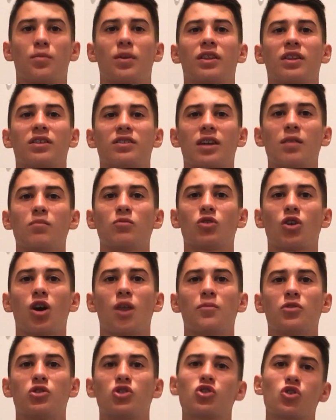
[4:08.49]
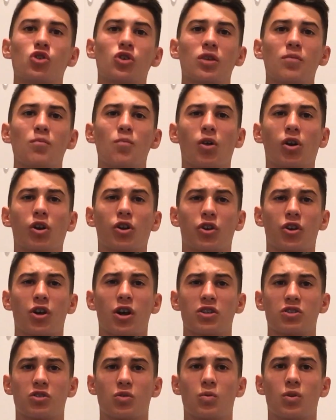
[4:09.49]
but at the same time has truly
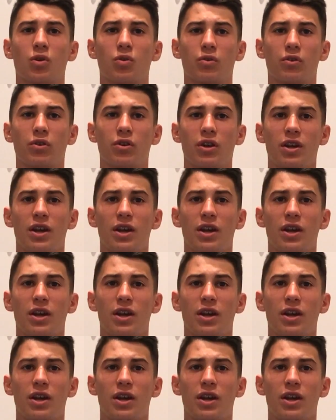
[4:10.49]
modernised the world.